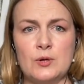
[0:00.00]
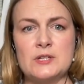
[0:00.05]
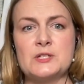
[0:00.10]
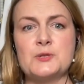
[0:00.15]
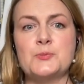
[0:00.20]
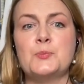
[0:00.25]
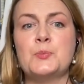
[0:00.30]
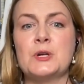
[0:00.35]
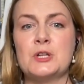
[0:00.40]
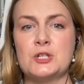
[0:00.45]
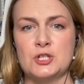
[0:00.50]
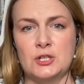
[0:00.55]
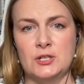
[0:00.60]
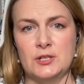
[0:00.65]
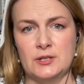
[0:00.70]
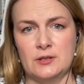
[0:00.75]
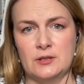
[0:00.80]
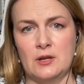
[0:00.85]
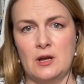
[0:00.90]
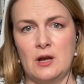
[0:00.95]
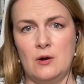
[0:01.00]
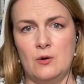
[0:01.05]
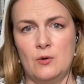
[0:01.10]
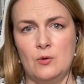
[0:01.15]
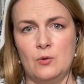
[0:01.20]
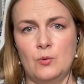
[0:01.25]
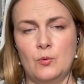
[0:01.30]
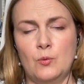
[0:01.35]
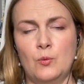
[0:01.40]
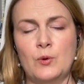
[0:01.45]
especially
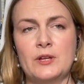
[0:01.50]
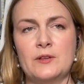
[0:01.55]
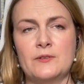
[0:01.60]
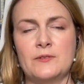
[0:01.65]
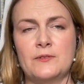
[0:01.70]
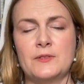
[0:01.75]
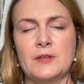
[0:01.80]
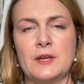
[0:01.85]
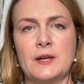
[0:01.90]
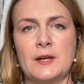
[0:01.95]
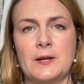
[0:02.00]
now, with